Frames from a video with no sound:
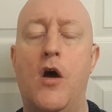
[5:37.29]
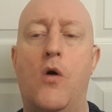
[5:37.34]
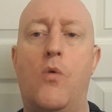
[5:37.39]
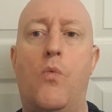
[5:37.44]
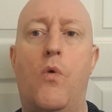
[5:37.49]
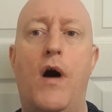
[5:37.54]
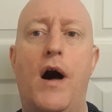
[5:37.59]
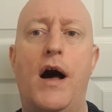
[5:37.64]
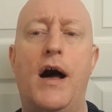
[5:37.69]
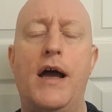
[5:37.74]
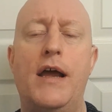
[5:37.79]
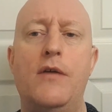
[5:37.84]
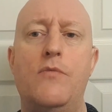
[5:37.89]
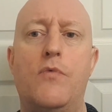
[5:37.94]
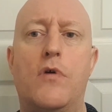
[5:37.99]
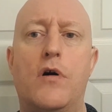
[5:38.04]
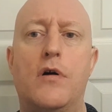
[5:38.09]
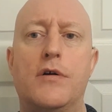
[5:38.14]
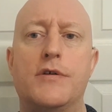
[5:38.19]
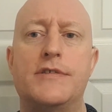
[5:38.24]
Why
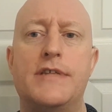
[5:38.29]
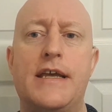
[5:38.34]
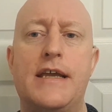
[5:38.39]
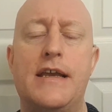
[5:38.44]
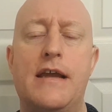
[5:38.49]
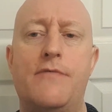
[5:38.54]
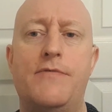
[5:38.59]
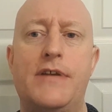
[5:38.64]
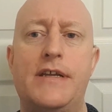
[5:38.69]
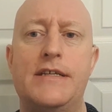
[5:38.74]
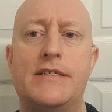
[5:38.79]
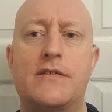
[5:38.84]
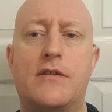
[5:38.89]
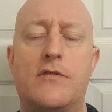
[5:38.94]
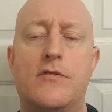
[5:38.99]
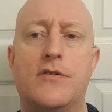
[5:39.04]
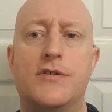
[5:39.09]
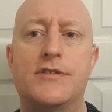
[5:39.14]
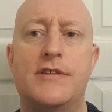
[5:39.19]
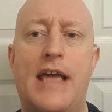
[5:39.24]
was it never
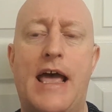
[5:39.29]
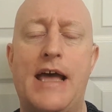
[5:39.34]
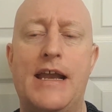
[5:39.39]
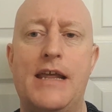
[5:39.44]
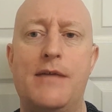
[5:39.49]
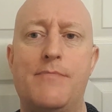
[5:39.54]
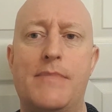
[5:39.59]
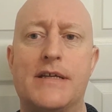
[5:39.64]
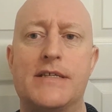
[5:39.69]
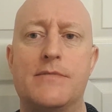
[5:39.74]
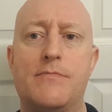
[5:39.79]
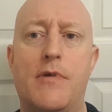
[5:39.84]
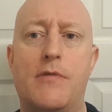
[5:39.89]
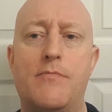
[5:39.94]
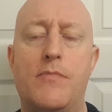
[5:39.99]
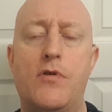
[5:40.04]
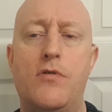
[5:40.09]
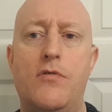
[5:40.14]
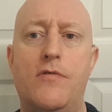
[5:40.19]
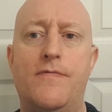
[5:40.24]
disclosed to any Mazher
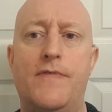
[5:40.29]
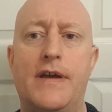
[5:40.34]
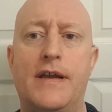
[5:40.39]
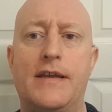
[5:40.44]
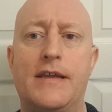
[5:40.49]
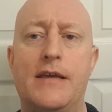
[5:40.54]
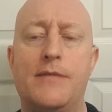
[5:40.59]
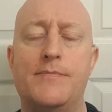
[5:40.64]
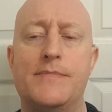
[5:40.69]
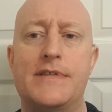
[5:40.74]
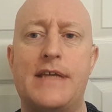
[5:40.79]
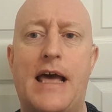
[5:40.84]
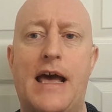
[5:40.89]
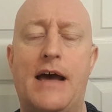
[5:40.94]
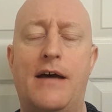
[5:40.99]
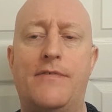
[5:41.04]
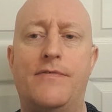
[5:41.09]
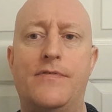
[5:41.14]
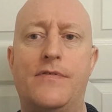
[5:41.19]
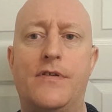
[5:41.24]
Mahmood victims
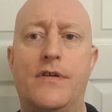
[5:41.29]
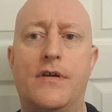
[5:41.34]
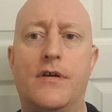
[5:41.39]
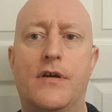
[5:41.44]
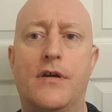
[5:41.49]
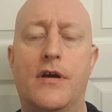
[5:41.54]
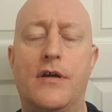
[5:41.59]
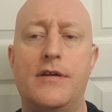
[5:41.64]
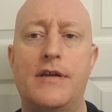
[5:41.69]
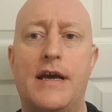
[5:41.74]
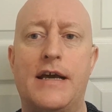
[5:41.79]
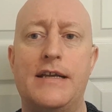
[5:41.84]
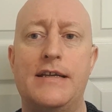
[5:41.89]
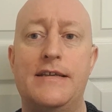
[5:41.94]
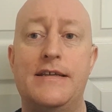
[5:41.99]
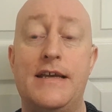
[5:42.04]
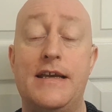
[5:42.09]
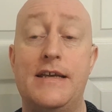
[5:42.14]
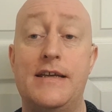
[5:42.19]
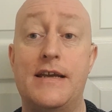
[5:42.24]
after
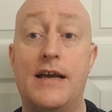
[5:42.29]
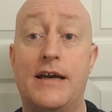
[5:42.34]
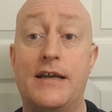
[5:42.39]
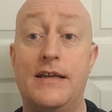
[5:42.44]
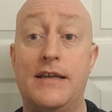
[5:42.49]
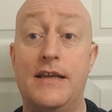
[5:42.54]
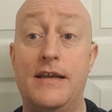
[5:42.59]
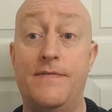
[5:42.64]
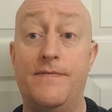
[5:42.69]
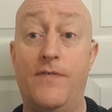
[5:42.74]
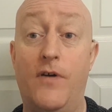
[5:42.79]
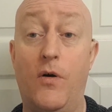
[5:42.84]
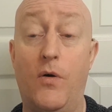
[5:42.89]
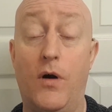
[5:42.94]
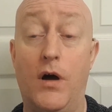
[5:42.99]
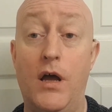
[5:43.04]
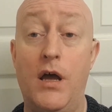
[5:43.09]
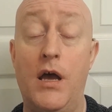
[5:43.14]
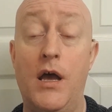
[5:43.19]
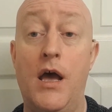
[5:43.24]

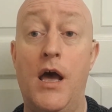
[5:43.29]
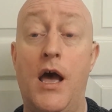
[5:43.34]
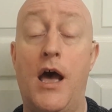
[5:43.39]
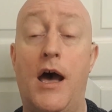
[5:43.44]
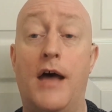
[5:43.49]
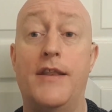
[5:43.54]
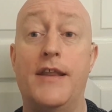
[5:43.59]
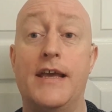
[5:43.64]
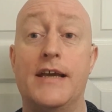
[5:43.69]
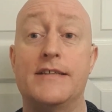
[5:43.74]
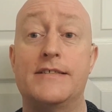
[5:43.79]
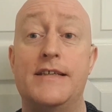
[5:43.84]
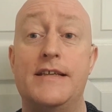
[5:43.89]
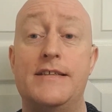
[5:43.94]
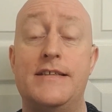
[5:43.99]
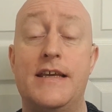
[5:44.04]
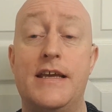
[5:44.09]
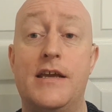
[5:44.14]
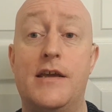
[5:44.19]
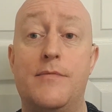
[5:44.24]
1994? And the
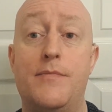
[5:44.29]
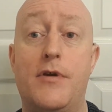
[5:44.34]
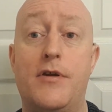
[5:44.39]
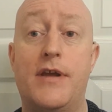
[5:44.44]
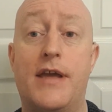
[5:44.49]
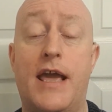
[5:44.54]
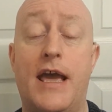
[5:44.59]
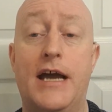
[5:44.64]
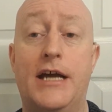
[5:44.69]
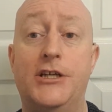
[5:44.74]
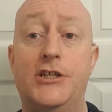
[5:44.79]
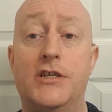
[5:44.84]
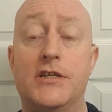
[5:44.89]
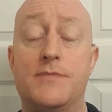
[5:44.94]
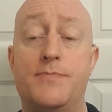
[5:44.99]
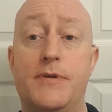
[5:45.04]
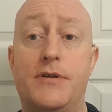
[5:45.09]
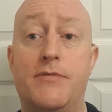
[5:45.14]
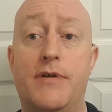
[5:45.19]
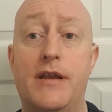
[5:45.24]
existing communications
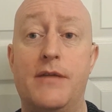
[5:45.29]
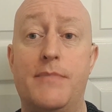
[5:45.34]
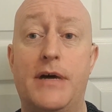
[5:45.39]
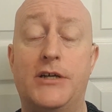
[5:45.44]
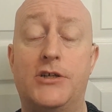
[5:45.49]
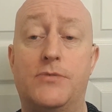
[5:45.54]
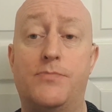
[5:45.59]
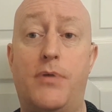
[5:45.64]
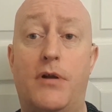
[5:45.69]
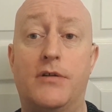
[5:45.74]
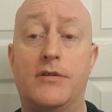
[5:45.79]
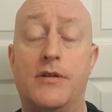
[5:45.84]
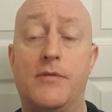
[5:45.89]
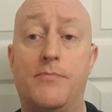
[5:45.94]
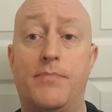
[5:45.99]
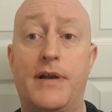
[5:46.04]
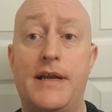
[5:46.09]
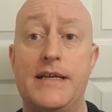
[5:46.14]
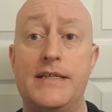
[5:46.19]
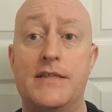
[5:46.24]
between the Metropolitan
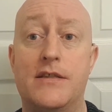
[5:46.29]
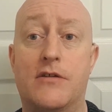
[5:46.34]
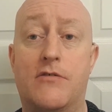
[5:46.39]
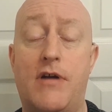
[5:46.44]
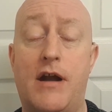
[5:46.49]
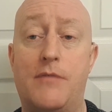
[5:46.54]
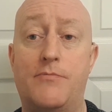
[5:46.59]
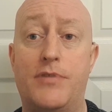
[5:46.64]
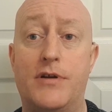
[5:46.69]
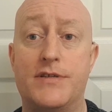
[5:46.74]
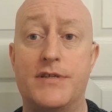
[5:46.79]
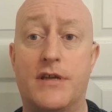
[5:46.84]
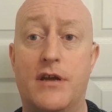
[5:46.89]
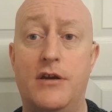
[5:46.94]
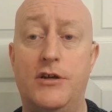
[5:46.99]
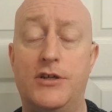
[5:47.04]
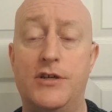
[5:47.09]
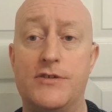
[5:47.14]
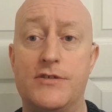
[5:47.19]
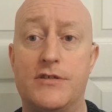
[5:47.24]
Police and the Crown
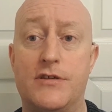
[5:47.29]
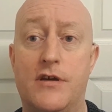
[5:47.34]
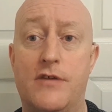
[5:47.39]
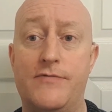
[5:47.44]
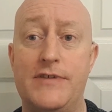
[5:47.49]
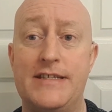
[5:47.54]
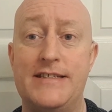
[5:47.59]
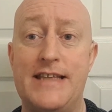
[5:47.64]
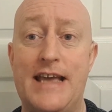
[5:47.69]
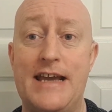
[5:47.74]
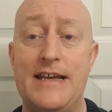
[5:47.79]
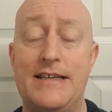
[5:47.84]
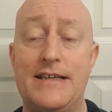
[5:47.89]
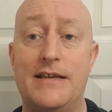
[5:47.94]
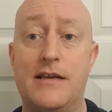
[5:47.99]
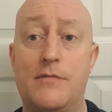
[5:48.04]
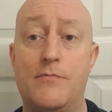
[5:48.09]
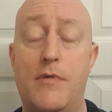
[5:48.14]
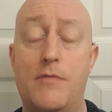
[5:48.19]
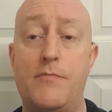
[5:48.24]
Prosecution Service
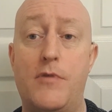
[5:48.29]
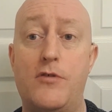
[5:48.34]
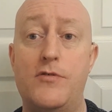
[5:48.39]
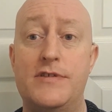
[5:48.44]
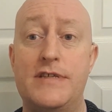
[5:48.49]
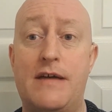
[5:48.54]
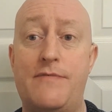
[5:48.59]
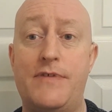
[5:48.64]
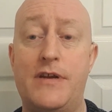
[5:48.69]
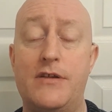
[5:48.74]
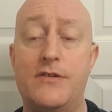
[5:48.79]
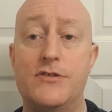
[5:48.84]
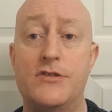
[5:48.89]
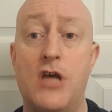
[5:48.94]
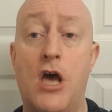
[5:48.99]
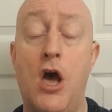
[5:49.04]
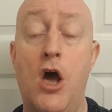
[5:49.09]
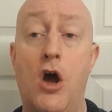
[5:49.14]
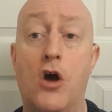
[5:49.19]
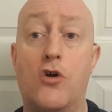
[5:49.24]
stating that Mahmood's evidence
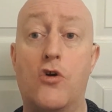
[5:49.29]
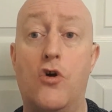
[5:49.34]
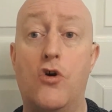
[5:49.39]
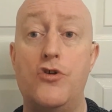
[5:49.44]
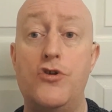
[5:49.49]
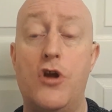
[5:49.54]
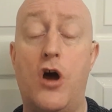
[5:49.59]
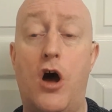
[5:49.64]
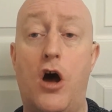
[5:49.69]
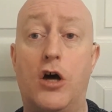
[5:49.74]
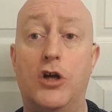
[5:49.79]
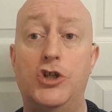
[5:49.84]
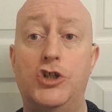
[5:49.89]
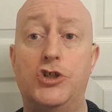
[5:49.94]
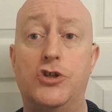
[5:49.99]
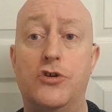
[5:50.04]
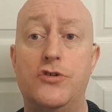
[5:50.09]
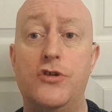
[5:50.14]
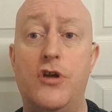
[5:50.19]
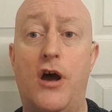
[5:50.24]
could not and
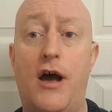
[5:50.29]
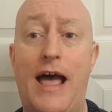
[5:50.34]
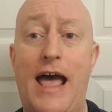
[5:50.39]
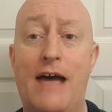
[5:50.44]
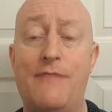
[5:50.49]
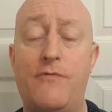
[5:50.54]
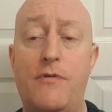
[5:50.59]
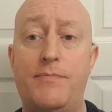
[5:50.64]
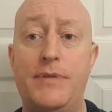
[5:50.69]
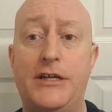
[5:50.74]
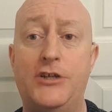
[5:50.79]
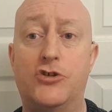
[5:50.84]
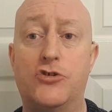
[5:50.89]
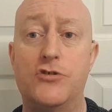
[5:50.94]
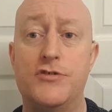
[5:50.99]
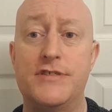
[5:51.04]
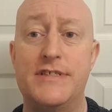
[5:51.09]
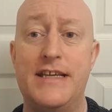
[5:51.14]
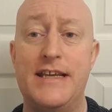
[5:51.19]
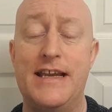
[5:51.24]
should not ever be
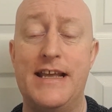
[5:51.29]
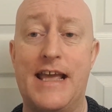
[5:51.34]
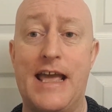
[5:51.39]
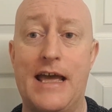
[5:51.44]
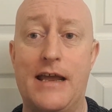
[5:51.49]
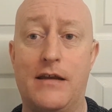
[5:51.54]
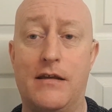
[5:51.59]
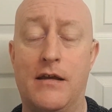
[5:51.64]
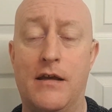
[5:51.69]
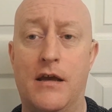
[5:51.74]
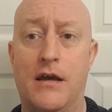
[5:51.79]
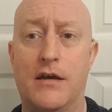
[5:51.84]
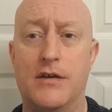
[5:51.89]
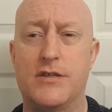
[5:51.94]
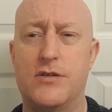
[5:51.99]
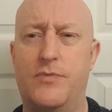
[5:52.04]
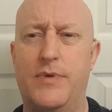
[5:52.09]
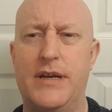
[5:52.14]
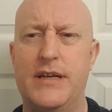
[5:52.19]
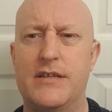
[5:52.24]
trusted again as
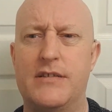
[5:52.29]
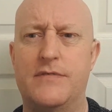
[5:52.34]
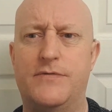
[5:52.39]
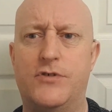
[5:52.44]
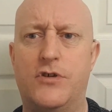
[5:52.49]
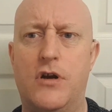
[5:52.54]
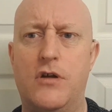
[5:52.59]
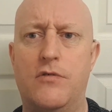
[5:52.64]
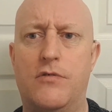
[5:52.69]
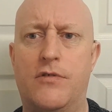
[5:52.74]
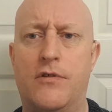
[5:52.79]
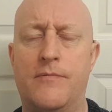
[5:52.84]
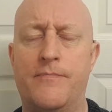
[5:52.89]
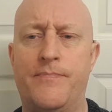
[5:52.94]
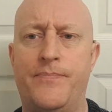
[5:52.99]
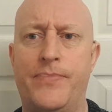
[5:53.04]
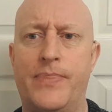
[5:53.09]
a witness of truth.